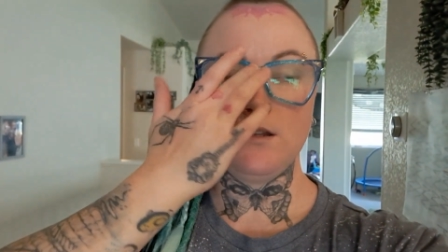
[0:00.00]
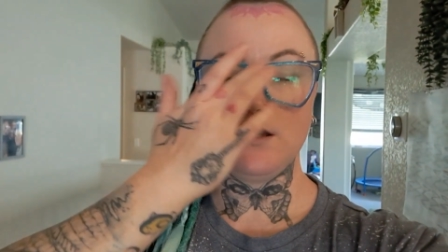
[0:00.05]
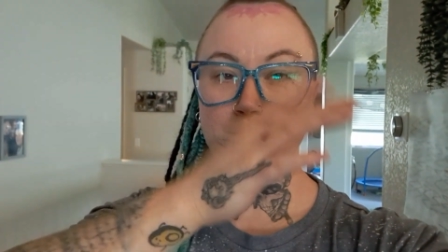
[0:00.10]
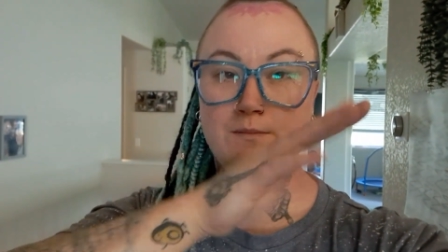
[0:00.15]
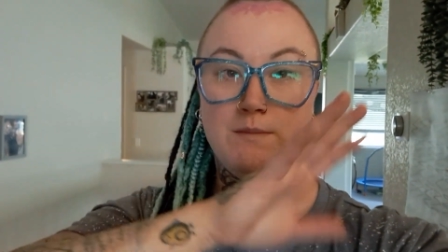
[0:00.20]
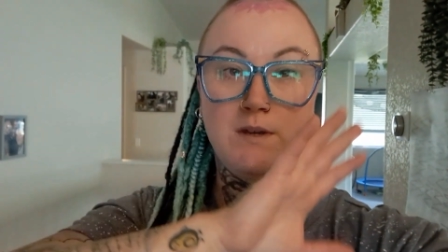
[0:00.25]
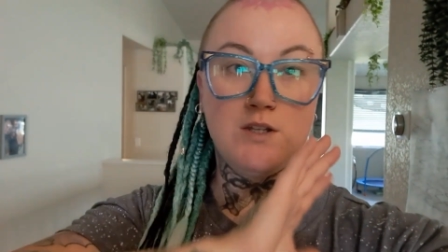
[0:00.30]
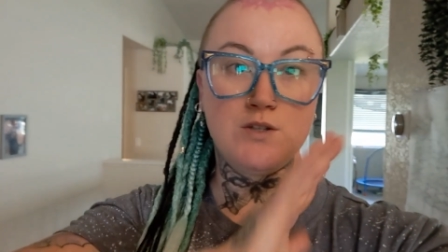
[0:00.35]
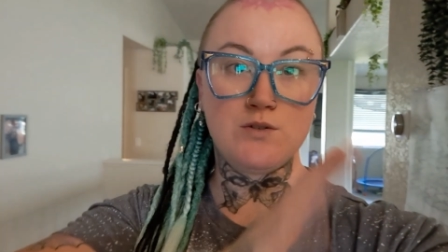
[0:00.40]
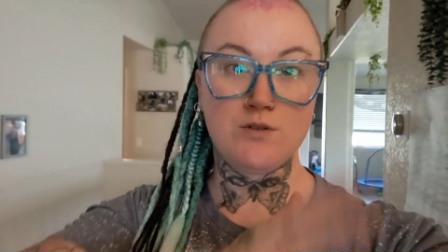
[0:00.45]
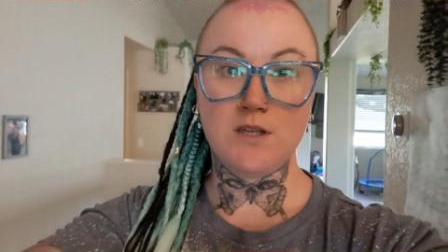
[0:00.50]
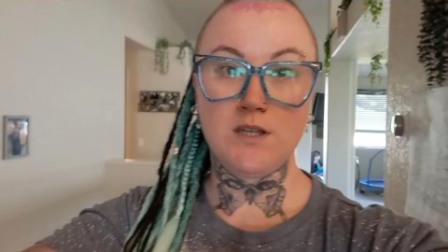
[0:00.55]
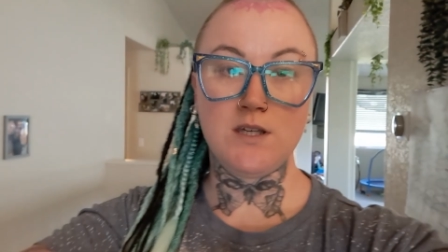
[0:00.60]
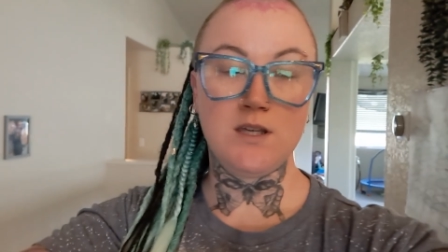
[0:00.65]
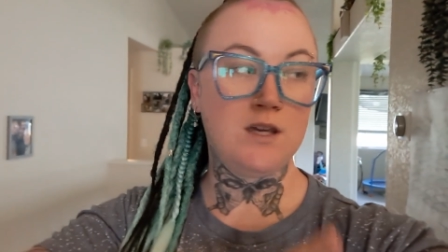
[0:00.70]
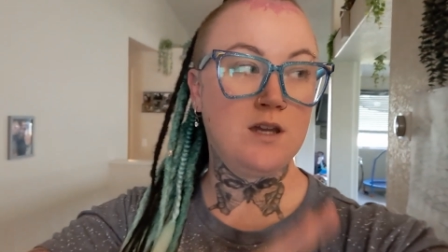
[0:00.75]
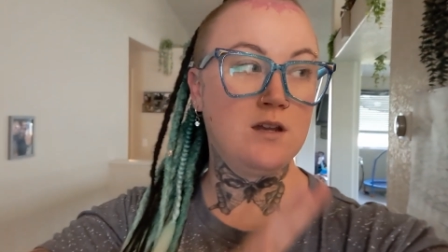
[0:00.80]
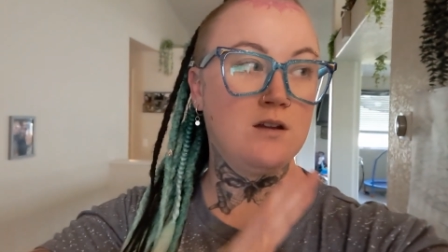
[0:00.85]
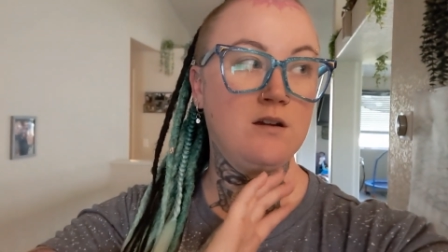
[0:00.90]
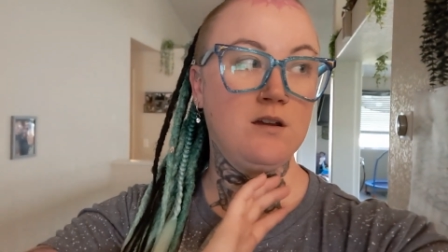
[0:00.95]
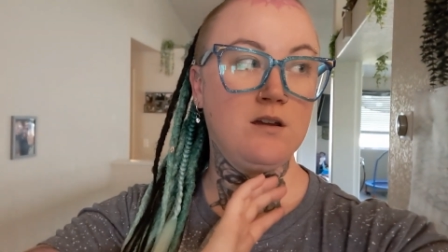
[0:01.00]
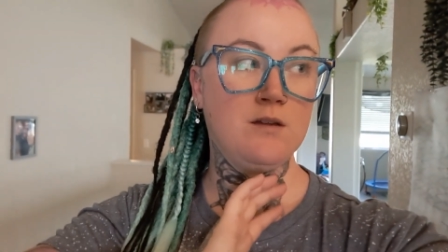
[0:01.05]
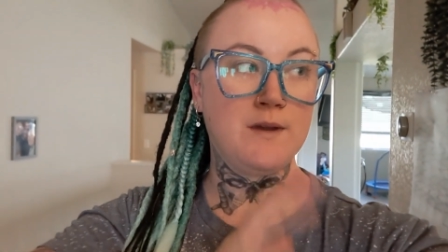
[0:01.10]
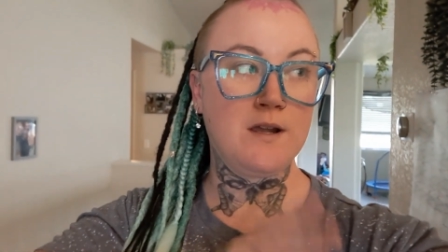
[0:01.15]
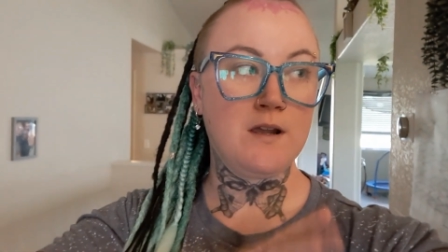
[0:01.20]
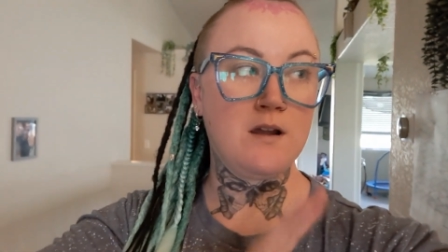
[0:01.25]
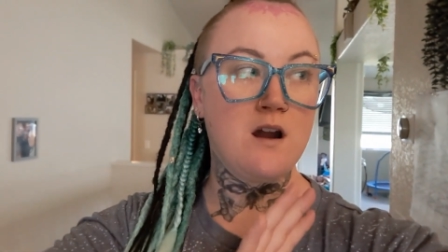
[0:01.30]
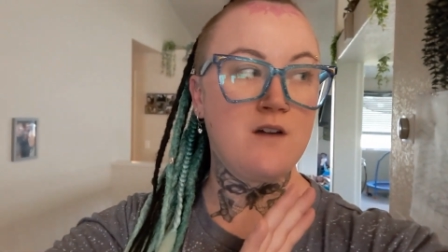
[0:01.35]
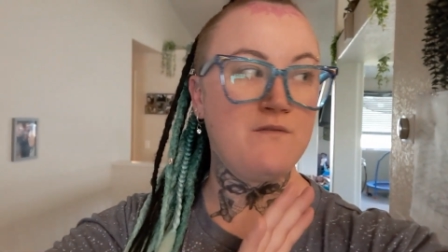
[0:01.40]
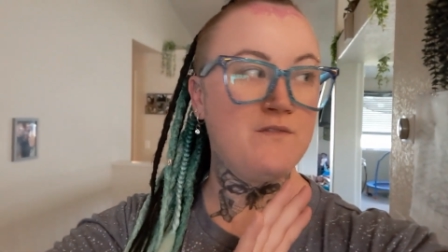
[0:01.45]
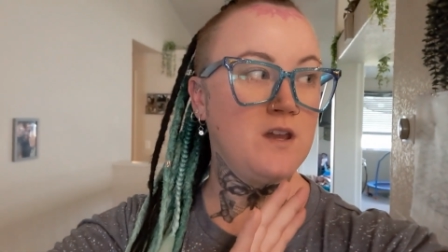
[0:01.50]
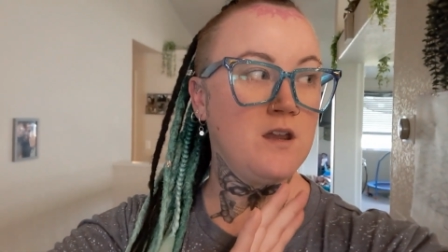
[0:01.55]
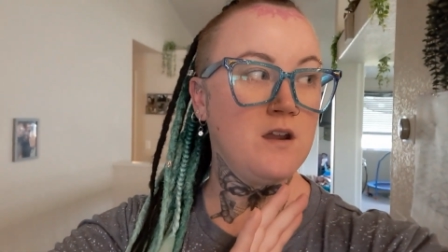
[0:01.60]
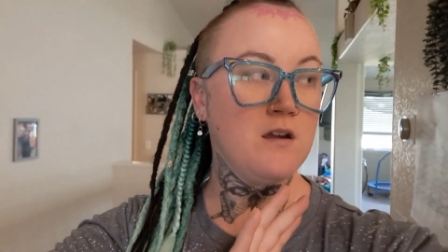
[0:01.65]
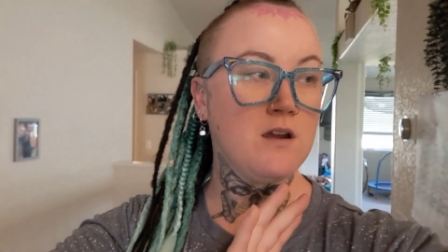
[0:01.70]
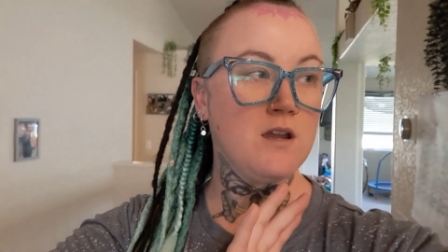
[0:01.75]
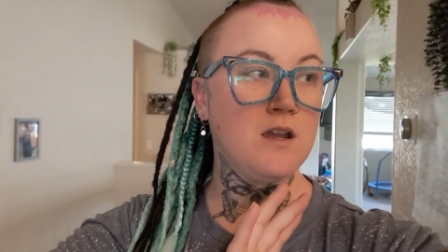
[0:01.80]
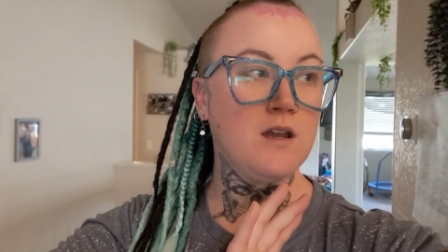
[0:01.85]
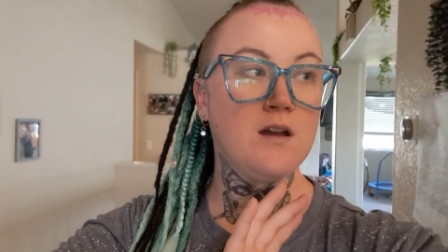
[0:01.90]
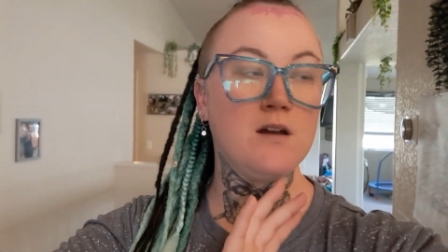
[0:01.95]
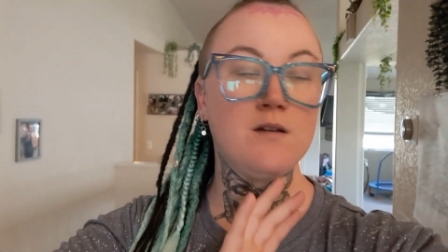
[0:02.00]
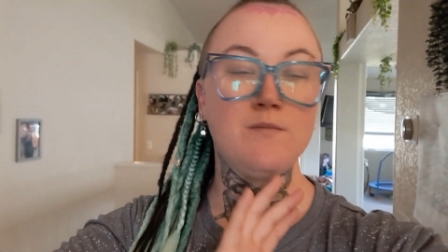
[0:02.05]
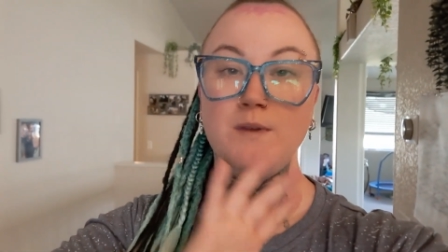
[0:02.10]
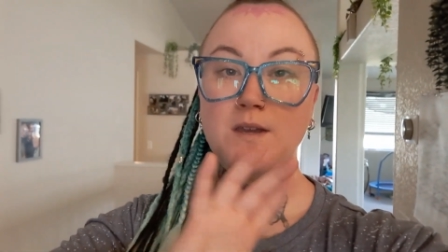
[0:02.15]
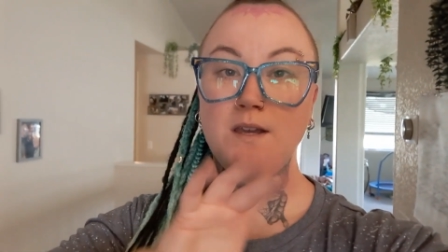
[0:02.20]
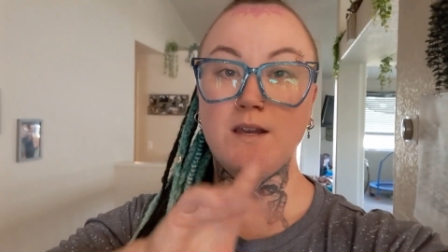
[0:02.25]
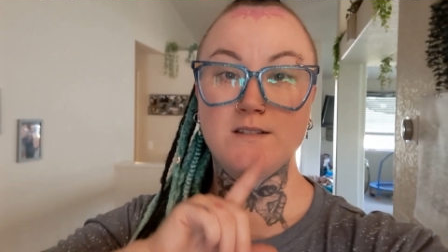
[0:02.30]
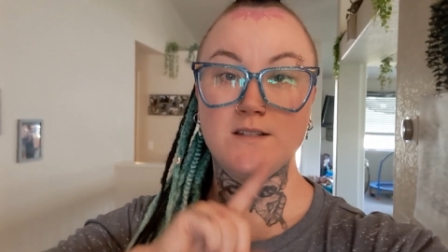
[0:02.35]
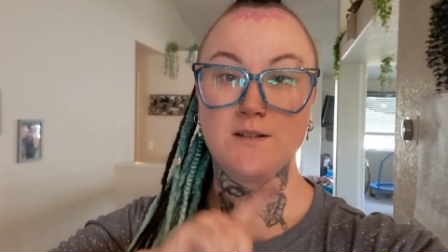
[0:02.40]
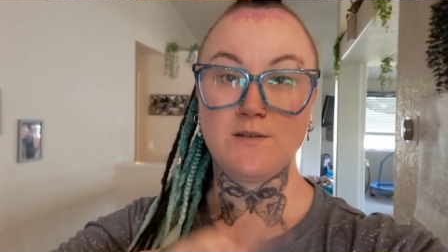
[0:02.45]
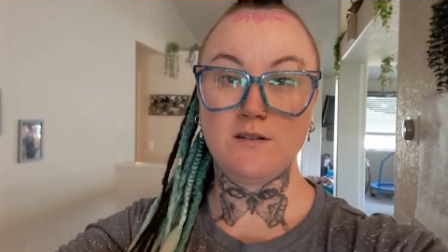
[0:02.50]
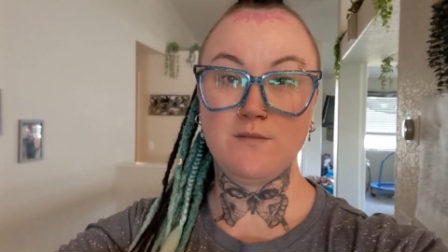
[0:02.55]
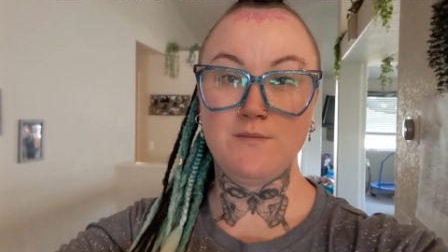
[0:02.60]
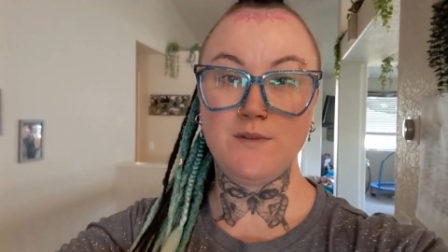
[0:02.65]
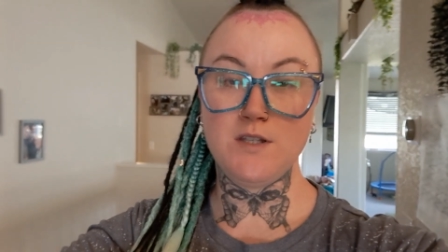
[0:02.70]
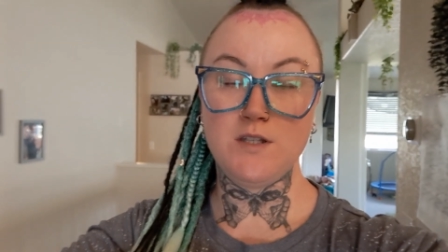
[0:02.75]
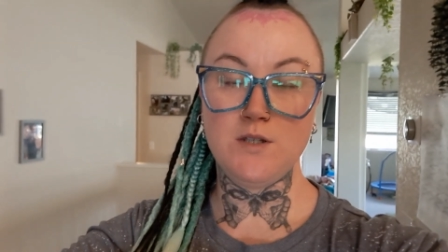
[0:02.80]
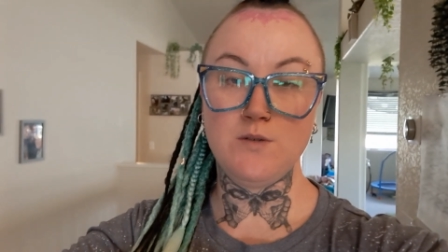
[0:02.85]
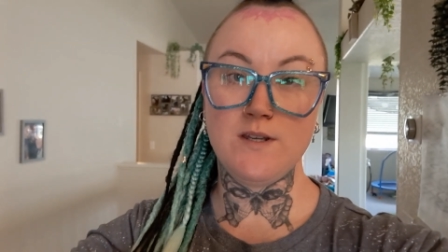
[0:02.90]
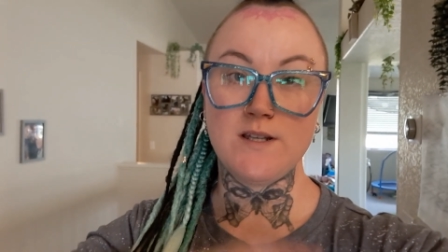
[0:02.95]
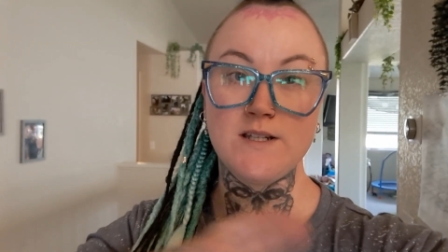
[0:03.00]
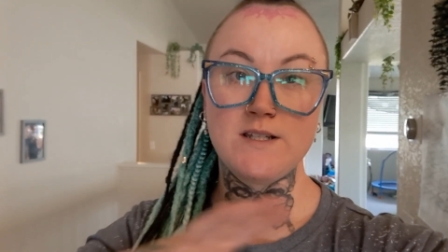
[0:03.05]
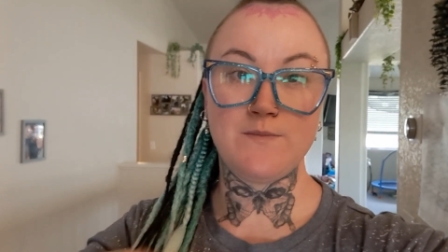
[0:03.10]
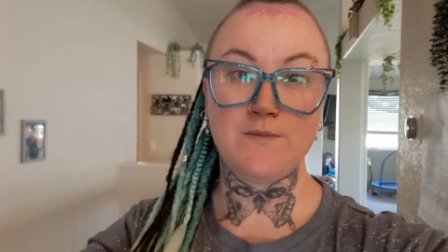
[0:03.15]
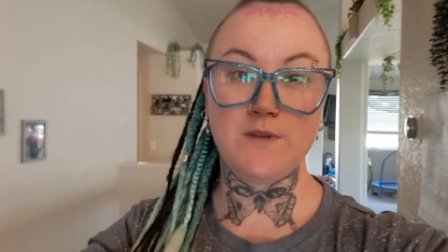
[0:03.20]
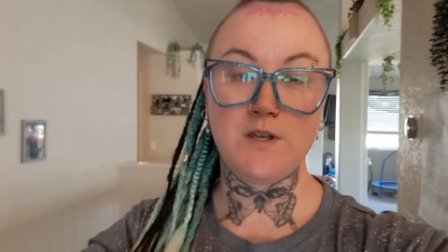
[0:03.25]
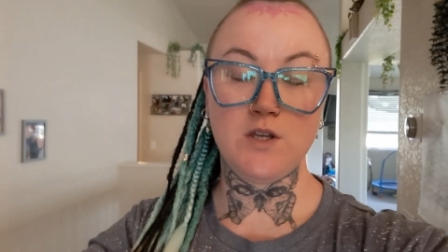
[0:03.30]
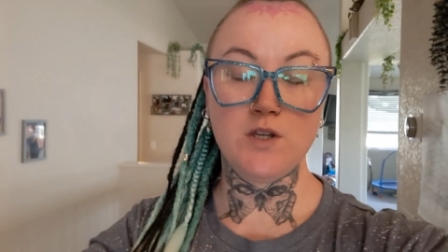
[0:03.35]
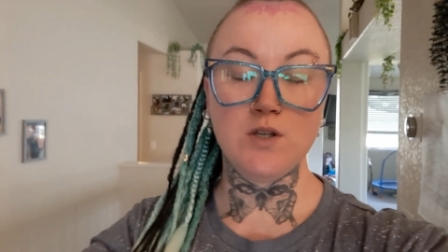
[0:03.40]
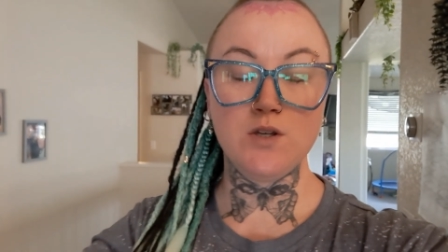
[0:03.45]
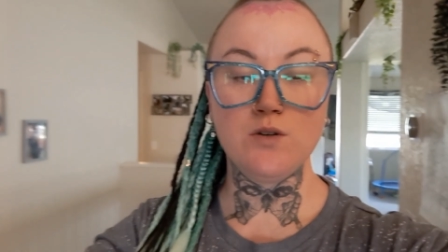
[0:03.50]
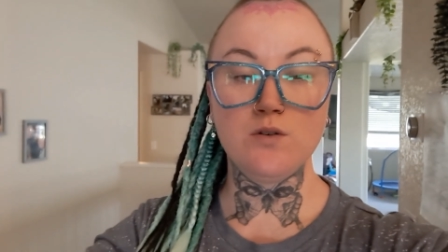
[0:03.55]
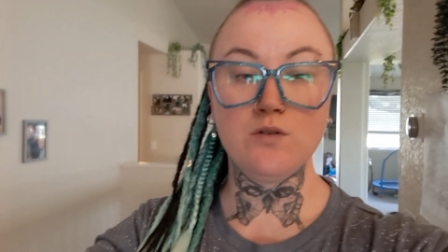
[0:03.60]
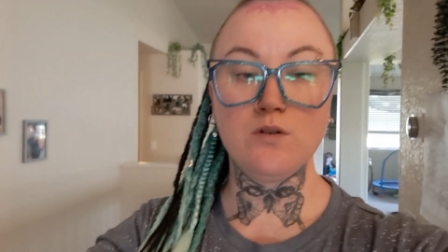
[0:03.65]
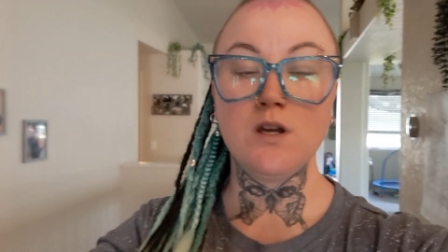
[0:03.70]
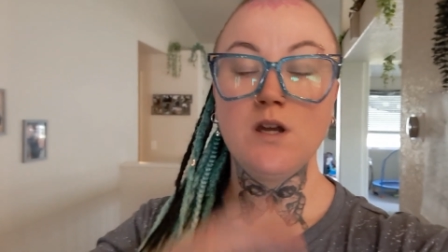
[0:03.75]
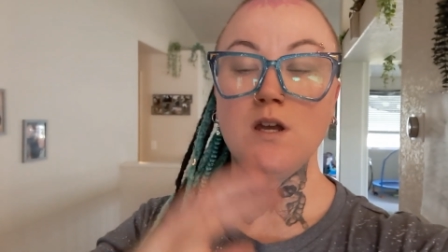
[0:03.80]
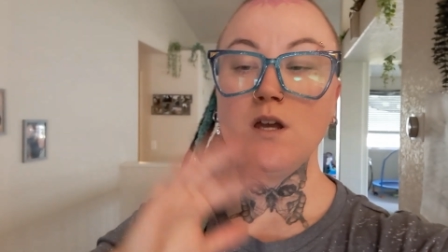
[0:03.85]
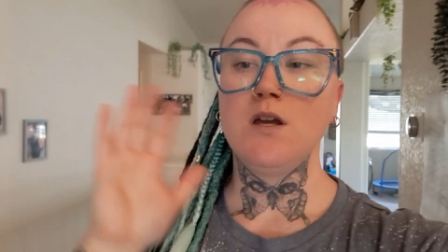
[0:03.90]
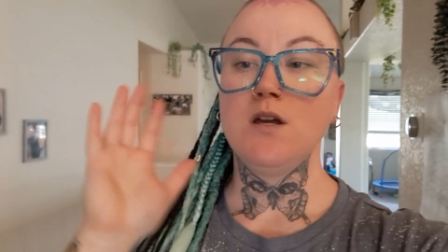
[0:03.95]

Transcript: like, my drinking area, my coffee area, because I'm going to be doing something new.